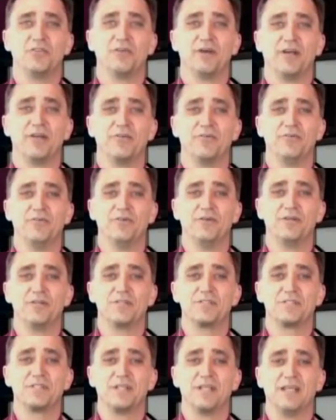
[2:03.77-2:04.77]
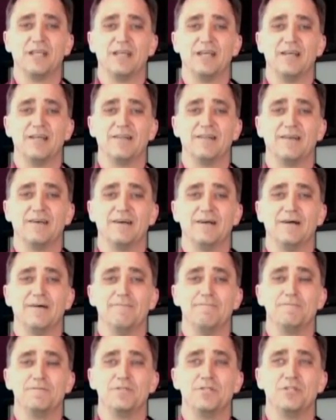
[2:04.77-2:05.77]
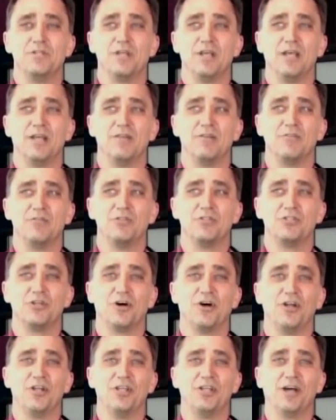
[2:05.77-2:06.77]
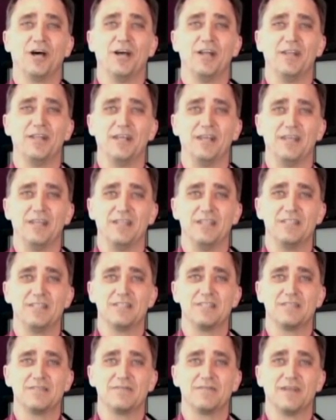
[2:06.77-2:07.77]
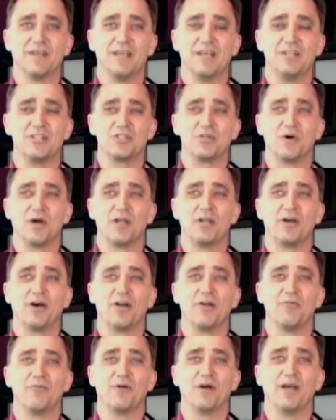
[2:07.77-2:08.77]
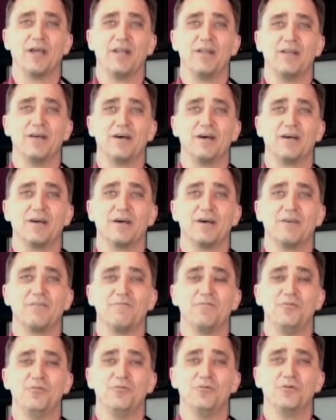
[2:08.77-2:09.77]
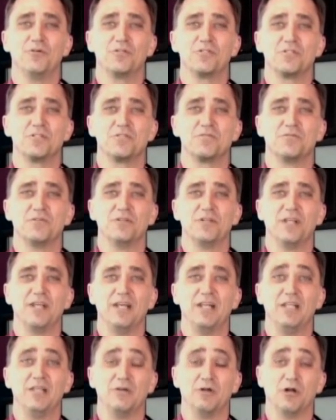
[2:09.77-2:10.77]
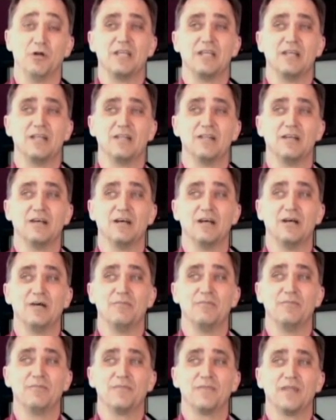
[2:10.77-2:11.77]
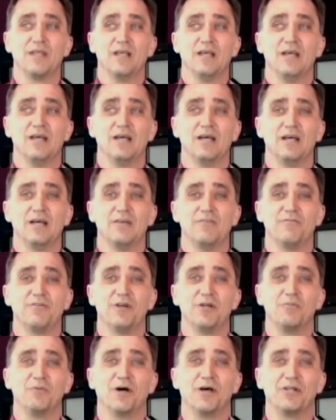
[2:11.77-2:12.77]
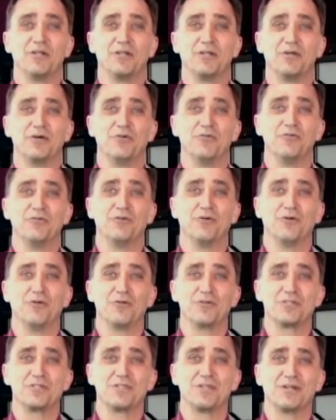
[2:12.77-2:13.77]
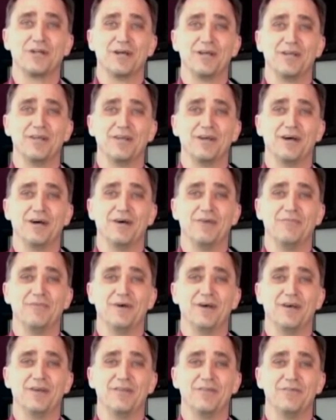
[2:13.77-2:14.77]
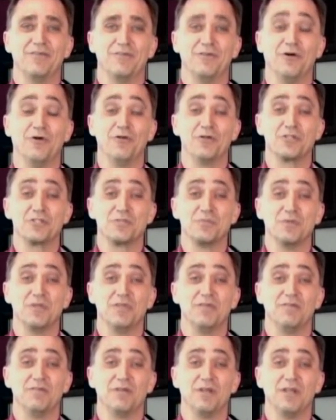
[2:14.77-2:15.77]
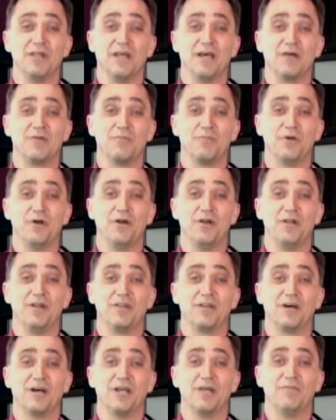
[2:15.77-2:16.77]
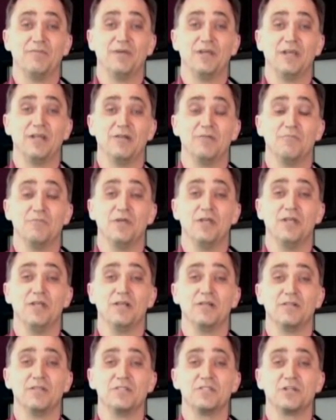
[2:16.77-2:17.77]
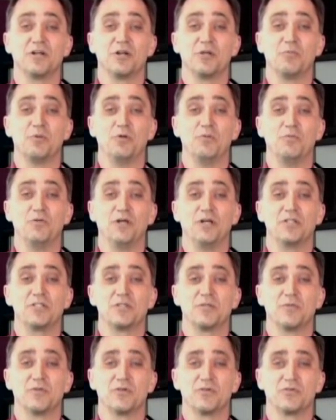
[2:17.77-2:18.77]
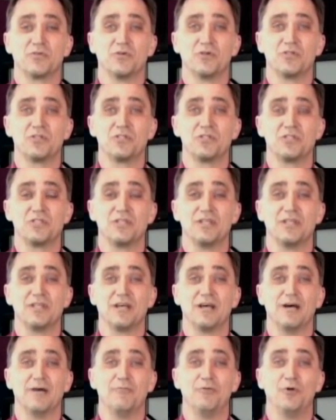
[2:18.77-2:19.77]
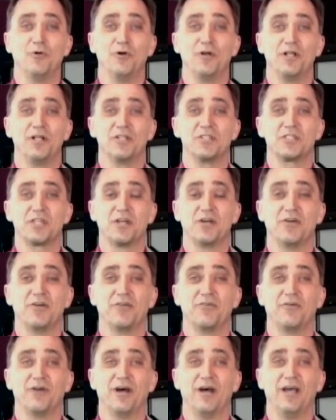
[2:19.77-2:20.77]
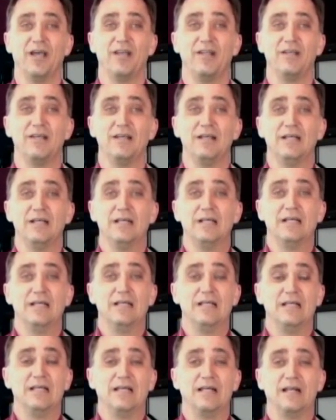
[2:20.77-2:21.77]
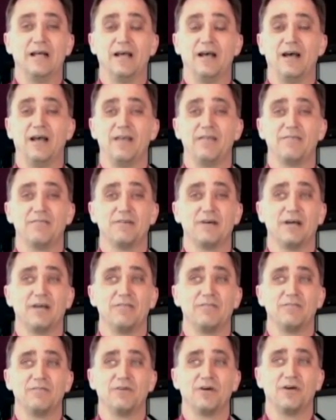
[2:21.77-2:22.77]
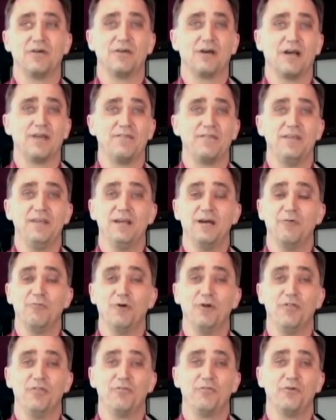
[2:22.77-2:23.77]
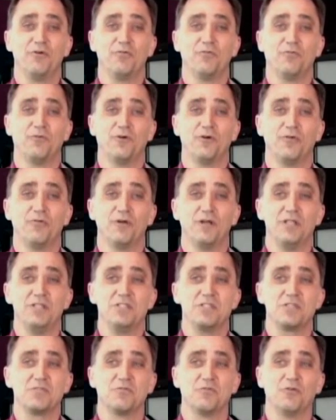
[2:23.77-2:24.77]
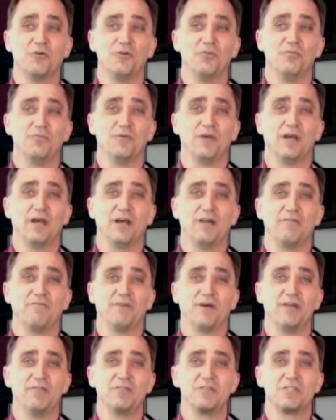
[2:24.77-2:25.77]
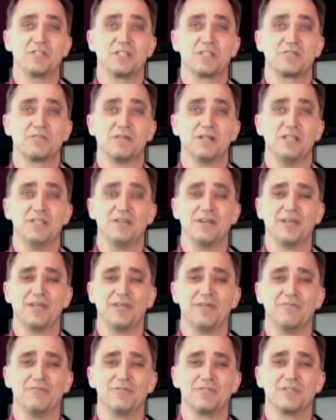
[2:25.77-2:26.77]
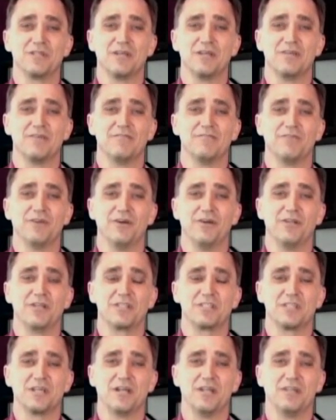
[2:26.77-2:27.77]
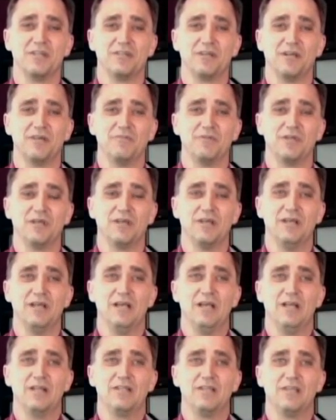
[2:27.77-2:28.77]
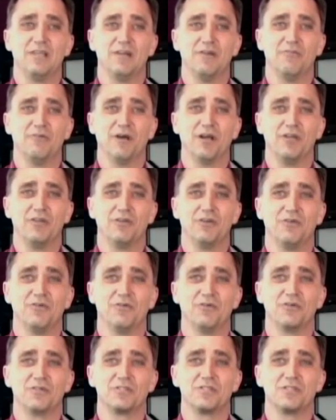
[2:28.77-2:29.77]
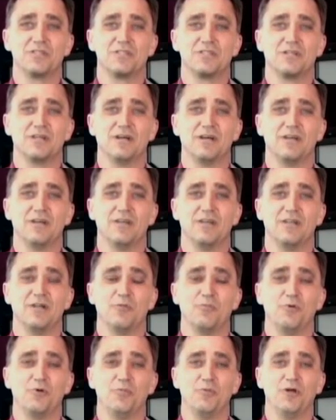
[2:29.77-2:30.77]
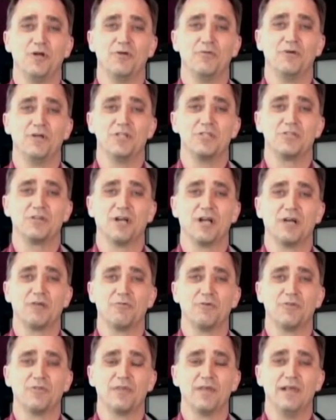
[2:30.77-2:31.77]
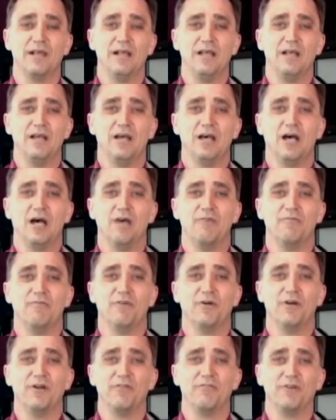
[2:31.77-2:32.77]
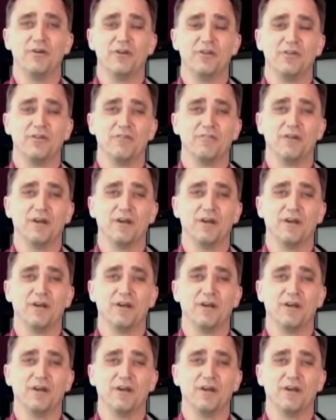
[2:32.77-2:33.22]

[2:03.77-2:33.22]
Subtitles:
to ride a horse. And Johnny got days. And so I got to ride a few horses for Danny, and Frank Monteleone noticed that noticed me in that period of time, and immediately started putting me on some of those horses that no one else cared to ride. And I think I won 3 or 4 races for him out of 5 or 6 races. It was a very exciting time to get to ride good horses at a premier racetrack with very, very good